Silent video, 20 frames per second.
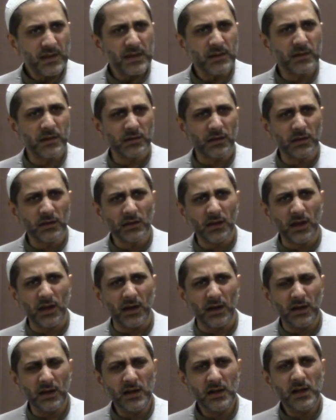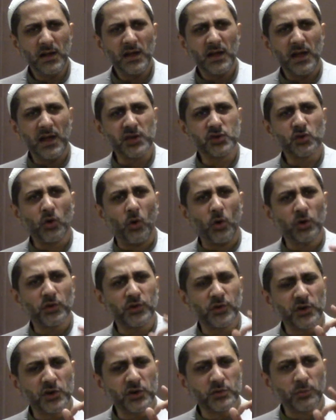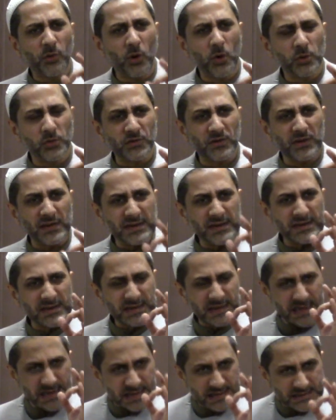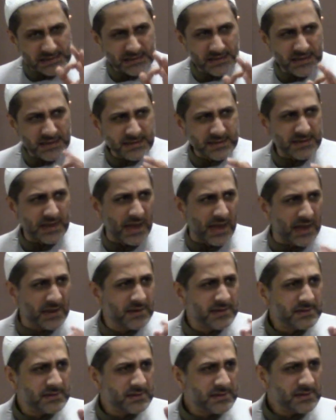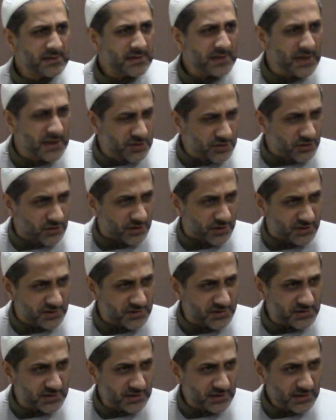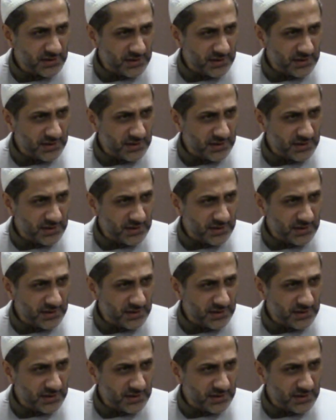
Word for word: that Allah has altered both intellect and ignorance.